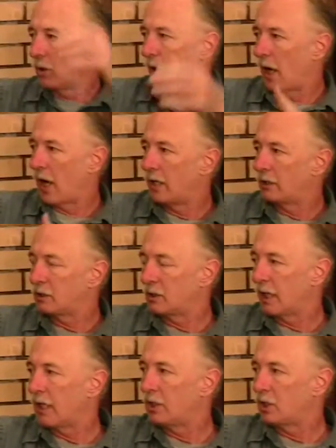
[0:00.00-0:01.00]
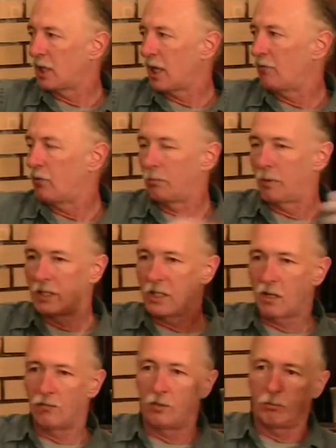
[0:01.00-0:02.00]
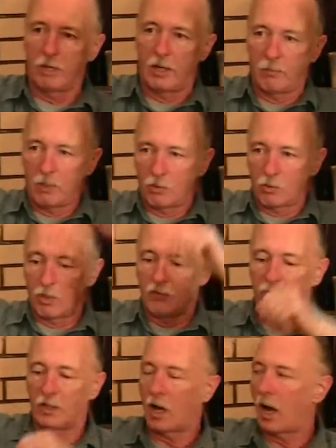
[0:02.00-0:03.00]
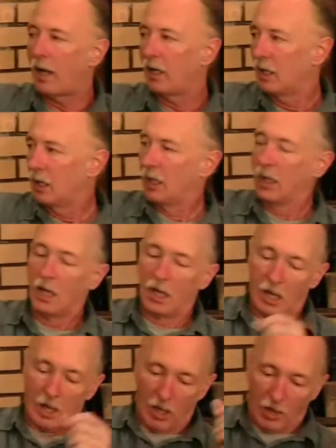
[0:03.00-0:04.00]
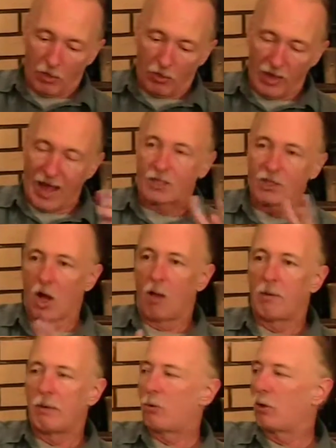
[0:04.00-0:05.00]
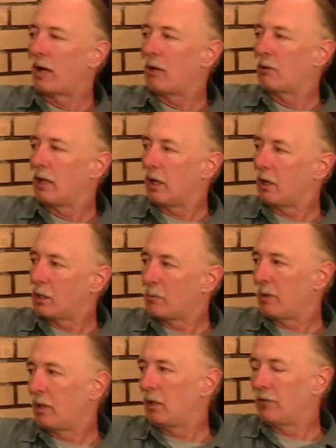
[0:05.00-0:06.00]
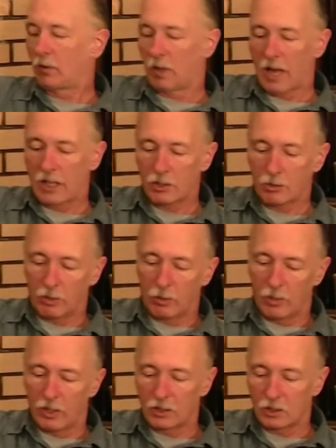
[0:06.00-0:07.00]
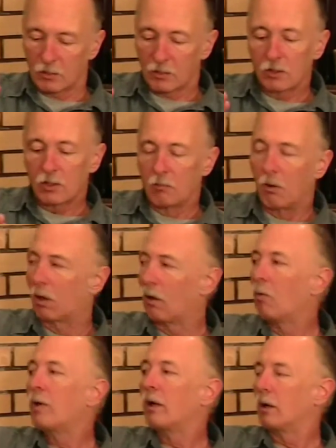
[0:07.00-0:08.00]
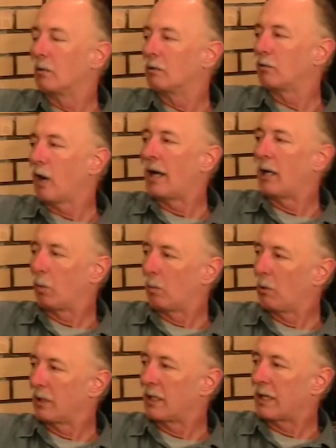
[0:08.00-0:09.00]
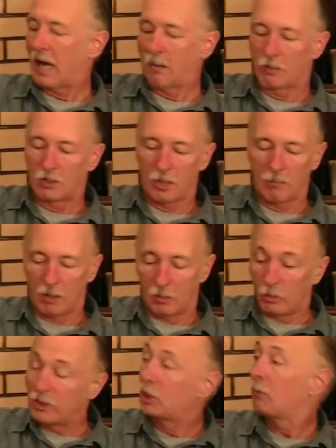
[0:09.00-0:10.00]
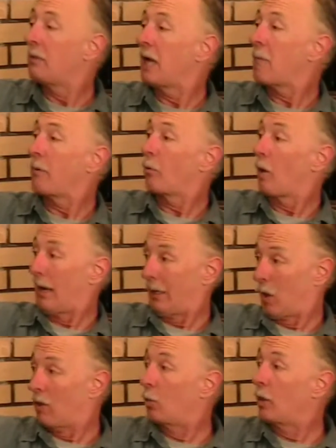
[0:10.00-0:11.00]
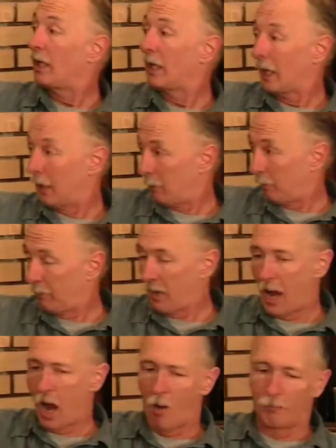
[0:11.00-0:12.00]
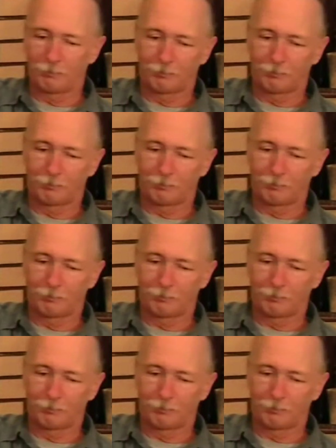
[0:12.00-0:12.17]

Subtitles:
high stage, 10 foot by 10 foot by about 20 feet high. That's all been put out there. It's been there for the last 3 weeks. Tomorrow, or Friday, we're putting the cameras up, and we should be up and running on the weekend. Now,